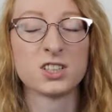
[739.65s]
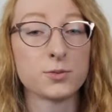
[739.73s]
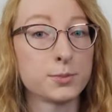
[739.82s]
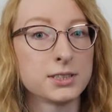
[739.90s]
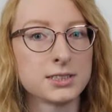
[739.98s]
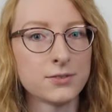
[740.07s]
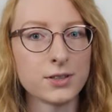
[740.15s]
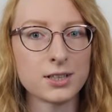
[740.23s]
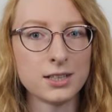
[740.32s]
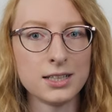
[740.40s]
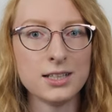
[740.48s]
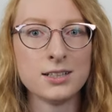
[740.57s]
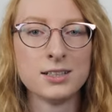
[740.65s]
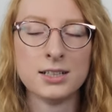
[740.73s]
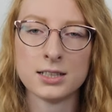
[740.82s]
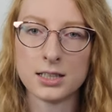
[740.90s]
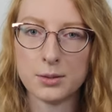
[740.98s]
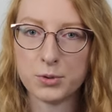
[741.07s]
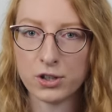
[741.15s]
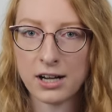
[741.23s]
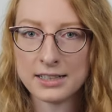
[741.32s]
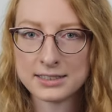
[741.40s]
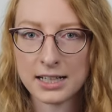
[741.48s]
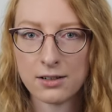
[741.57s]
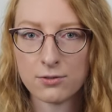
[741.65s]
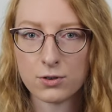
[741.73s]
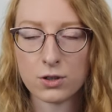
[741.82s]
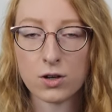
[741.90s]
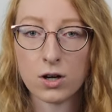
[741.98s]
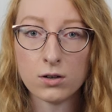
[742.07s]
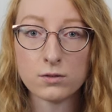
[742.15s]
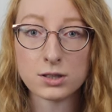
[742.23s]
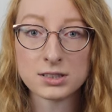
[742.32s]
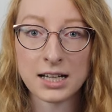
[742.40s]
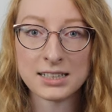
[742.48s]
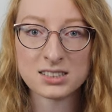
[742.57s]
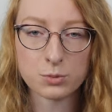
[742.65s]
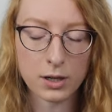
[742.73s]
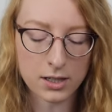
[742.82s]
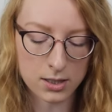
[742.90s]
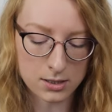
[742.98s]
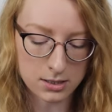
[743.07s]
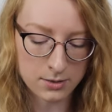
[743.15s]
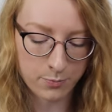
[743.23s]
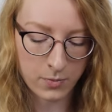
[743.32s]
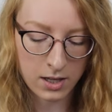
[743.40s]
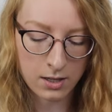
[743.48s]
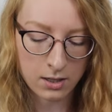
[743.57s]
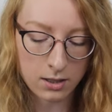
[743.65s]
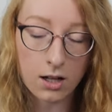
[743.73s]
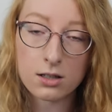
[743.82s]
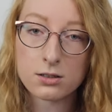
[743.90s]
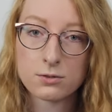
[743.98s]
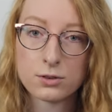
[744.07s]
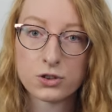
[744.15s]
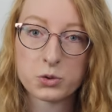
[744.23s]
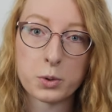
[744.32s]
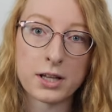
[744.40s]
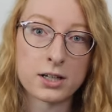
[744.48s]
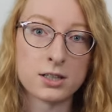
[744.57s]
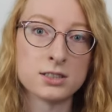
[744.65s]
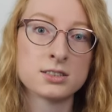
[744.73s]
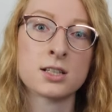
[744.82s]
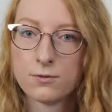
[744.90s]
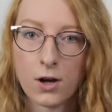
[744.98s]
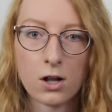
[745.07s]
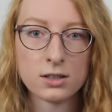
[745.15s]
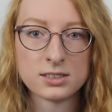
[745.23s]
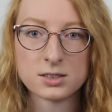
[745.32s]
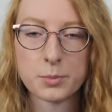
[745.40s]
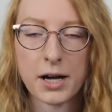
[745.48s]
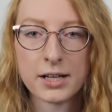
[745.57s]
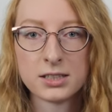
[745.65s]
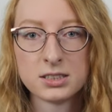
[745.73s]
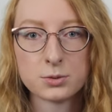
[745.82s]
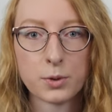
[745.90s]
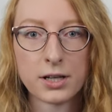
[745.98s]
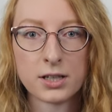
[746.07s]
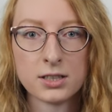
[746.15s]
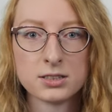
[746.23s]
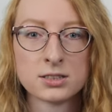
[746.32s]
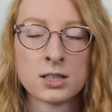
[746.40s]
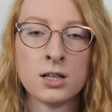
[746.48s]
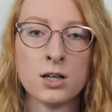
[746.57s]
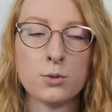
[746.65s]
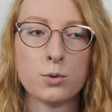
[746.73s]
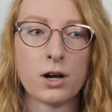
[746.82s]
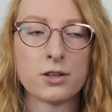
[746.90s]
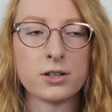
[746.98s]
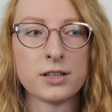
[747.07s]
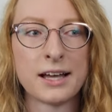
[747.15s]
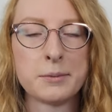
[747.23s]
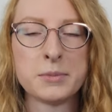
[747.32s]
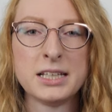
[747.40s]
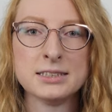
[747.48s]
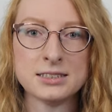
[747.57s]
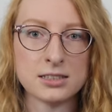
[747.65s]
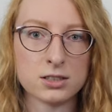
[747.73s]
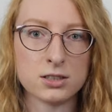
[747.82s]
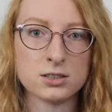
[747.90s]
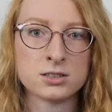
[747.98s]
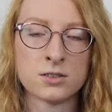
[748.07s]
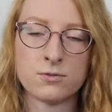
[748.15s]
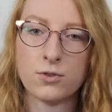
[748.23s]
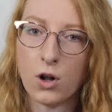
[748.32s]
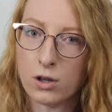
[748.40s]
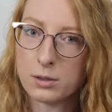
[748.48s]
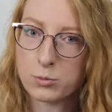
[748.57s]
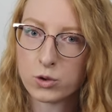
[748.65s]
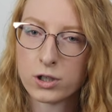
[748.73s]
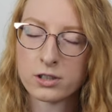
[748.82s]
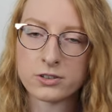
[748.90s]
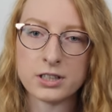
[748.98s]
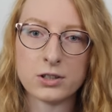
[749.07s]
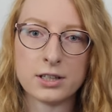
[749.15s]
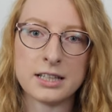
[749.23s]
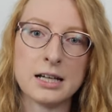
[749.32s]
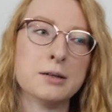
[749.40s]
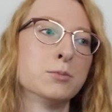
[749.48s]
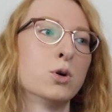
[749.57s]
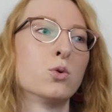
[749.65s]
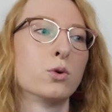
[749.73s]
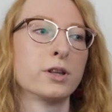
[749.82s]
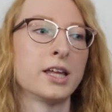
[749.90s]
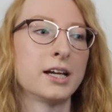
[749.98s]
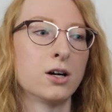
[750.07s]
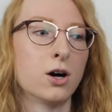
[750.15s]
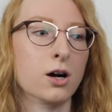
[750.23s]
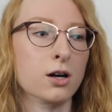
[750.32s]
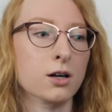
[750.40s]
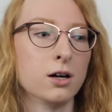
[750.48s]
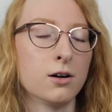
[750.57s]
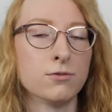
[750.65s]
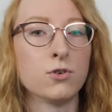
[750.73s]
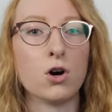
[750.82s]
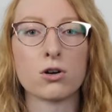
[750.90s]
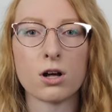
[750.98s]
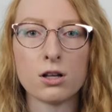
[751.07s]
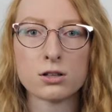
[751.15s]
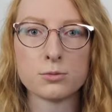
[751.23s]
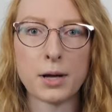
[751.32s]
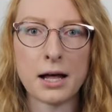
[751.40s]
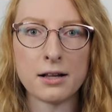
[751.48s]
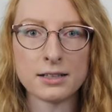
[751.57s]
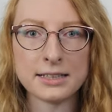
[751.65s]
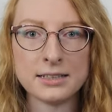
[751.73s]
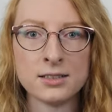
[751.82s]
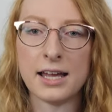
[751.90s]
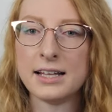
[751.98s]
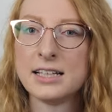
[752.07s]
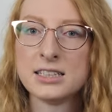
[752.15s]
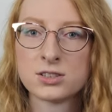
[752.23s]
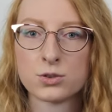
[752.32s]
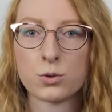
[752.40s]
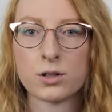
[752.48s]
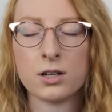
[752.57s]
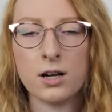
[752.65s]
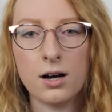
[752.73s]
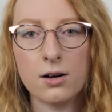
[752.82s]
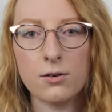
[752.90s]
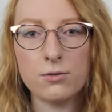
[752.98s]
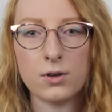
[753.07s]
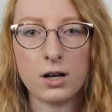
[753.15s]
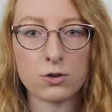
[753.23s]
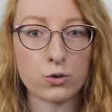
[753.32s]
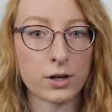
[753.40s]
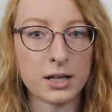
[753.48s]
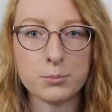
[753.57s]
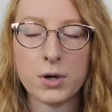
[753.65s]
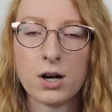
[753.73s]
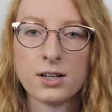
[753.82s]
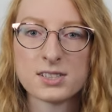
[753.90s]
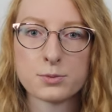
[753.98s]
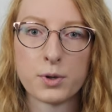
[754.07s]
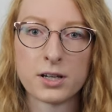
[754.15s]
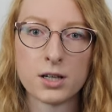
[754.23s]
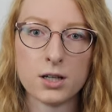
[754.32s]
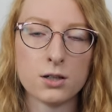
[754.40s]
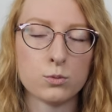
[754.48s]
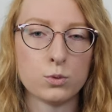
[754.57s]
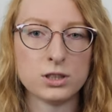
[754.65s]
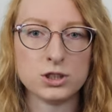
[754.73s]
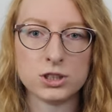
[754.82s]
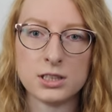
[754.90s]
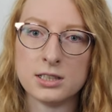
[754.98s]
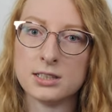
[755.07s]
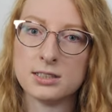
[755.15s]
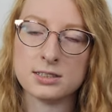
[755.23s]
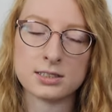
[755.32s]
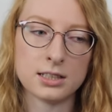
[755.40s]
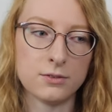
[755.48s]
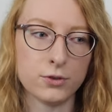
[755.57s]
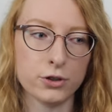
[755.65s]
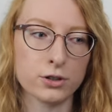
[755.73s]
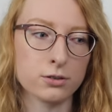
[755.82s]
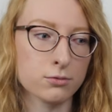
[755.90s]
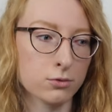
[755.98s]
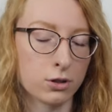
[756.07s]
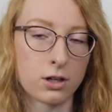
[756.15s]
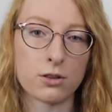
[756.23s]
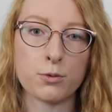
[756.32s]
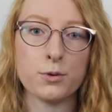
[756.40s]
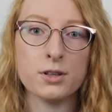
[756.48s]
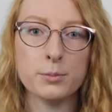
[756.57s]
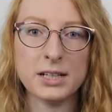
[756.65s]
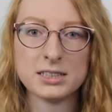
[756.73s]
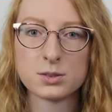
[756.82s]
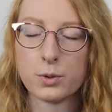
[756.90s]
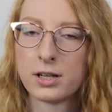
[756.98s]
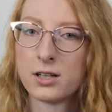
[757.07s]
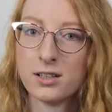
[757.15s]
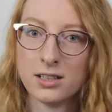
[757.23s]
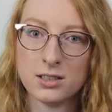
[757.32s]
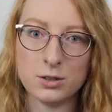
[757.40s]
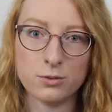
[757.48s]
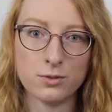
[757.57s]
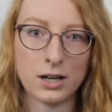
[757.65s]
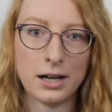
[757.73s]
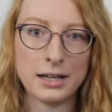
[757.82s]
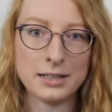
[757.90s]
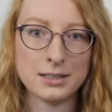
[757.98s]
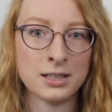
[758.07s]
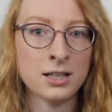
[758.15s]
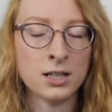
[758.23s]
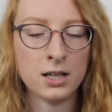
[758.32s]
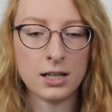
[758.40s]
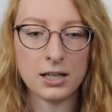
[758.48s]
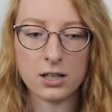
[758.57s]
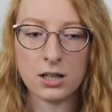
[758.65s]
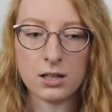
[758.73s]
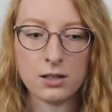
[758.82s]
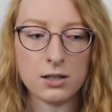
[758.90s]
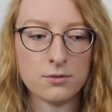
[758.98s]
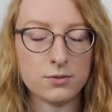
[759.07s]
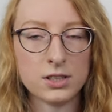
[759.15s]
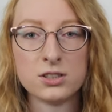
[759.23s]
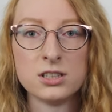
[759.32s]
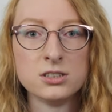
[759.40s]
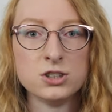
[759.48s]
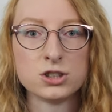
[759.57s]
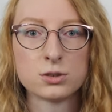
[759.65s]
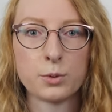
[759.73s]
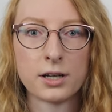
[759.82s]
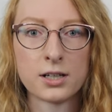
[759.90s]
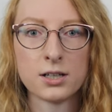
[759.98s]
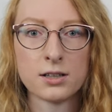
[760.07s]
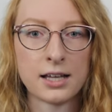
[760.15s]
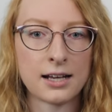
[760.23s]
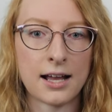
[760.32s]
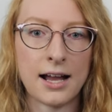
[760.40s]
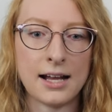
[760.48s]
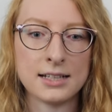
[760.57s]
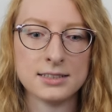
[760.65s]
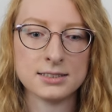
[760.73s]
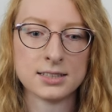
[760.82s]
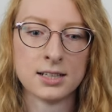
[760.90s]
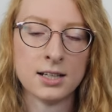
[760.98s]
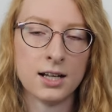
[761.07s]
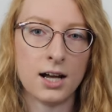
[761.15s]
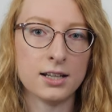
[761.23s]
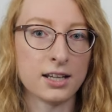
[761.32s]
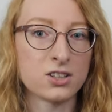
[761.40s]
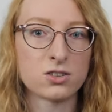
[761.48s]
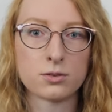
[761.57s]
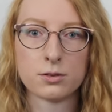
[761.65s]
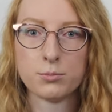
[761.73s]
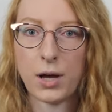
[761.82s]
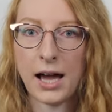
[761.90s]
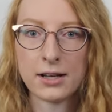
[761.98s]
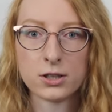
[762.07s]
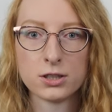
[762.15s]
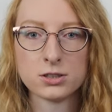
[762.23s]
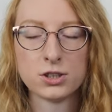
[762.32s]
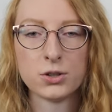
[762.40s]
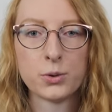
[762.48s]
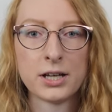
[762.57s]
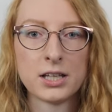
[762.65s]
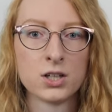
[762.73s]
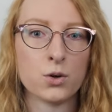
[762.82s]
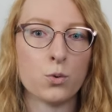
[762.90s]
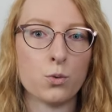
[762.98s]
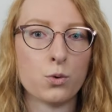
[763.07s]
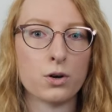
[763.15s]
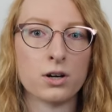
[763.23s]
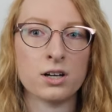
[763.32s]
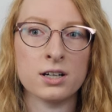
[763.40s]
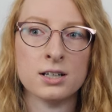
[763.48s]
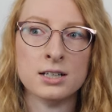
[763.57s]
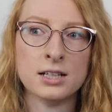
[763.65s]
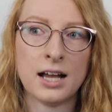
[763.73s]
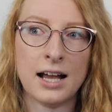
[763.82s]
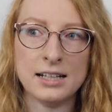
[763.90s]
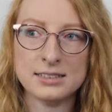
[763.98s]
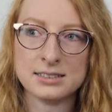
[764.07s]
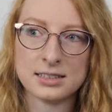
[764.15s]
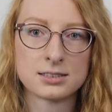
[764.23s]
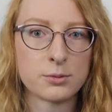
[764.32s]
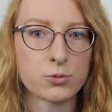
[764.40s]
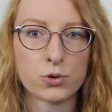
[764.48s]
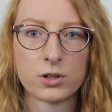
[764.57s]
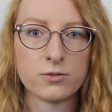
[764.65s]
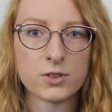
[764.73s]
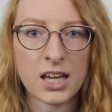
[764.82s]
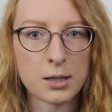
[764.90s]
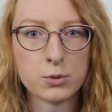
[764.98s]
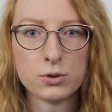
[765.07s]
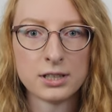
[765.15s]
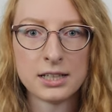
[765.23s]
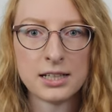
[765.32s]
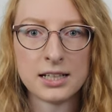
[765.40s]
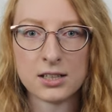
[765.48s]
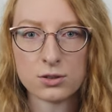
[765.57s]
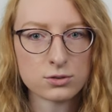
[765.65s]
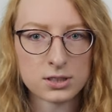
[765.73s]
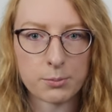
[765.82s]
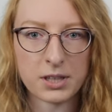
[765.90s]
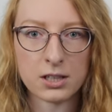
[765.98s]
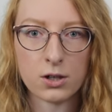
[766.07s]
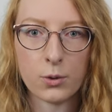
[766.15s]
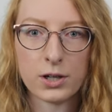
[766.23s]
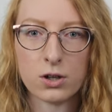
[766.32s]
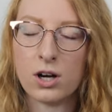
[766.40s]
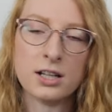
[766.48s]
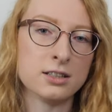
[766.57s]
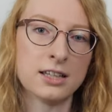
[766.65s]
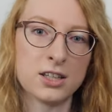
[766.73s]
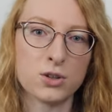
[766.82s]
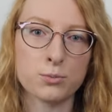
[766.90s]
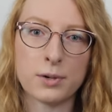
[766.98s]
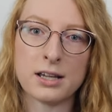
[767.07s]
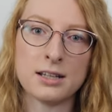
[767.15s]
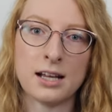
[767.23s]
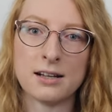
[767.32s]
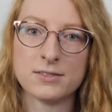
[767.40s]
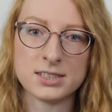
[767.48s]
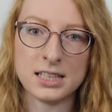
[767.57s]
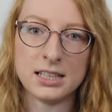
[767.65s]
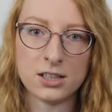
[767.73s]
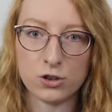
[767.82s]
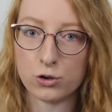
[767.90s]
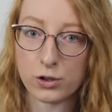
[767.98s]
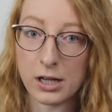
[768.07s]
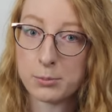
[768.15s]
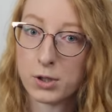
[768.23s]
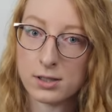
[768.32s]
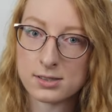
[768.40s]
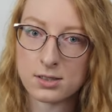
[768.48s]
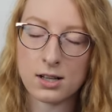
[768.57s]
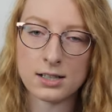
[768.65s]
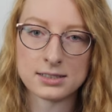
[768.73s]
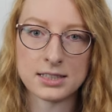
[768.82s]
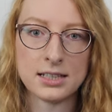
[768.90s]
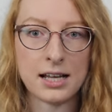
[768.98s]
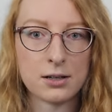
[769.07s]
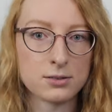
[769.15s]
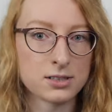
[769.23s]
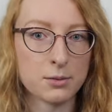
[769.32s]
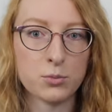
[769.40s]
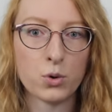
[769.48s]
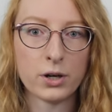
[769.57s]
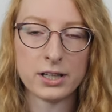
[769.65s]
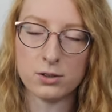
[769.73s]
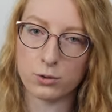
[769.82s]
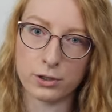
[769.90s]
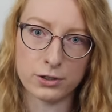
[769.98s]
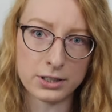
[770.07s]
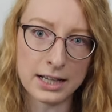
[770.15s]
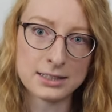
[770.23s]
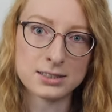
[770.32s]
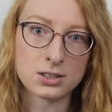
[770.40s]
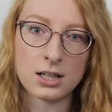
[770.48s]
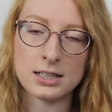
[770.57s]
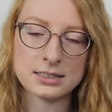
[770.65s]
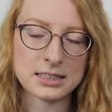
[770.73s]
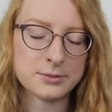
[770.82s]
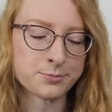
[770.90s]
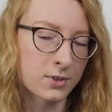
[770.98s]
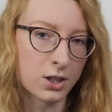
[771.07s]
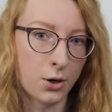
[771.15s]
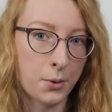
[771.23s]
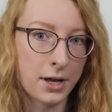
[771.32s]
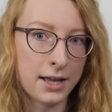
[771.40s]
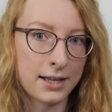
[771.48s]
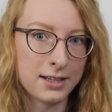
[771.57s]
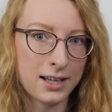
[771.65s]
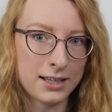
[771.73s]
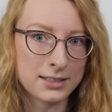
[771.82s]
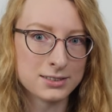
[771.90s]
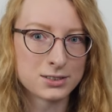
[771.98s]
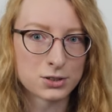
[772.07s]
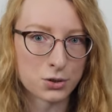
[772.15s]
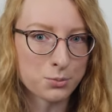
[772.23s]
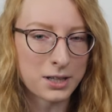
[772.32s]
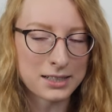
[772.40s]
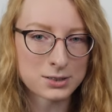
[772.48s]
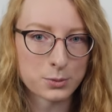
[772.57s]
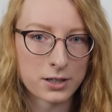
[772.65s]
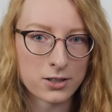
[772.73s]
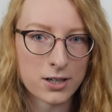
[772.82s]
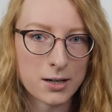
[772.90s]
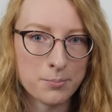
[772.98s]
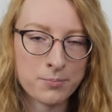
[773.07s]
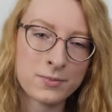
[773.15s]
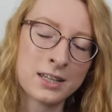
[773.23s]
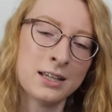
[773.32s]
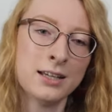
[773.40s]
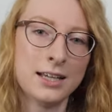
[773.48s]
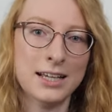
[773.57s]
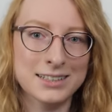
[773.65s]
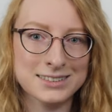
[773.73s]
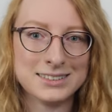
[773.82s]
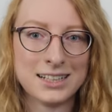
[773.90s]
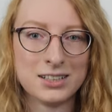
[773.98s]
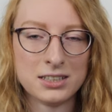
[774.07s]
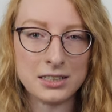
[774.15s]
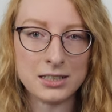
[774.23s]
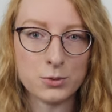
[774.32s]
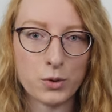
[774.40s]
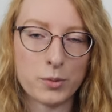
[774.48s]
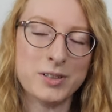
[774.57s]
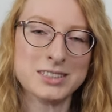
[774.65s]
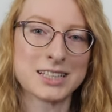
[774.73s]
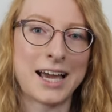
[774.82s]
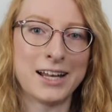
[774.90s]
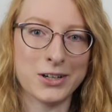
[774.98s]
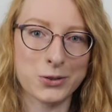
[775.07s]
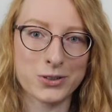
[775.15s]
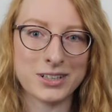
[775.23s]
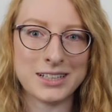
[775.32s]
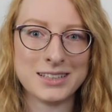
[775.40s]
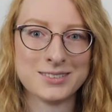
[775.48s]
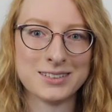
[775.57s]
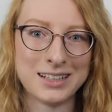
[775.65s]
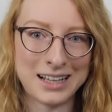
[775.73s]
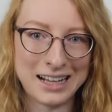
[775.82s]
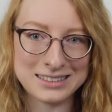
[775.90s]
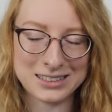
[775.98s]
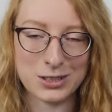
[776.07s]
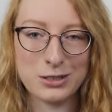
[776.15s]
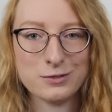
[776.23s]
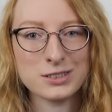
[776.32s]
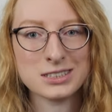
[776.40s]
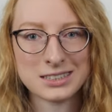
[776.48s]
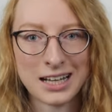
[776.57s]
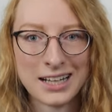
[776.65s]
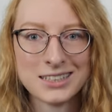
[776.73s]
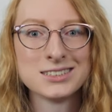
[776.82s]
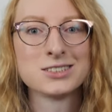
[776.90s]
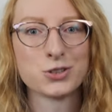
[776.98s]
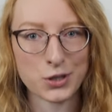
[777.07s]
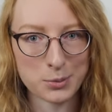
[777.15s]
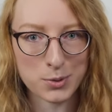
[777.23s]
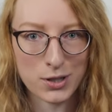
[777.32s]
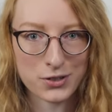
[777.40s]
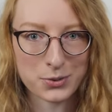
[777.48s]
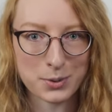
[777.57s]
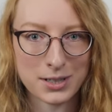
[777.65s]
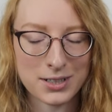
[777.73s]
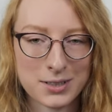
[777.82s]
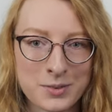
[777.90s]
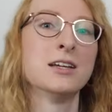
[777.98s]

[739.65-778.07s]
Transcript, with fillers: Specifically, keep your eyes out for oversized sweaters, colorful sweaters, fall-inspired sweaters, whether that means that there's fall embroidery on them or they are a fall color palette, any sort of grandpa sweater, which is if you're looking through the men's sweater and you find a vintage sweater that has a nice pattern to it or has some sort of cable knitting, something going on that you might have seen in your grandpa's closet at some point or your dad's closet, go ahead and scoop that sweater up and sell it in the women's category as an oversized grandpa sweater.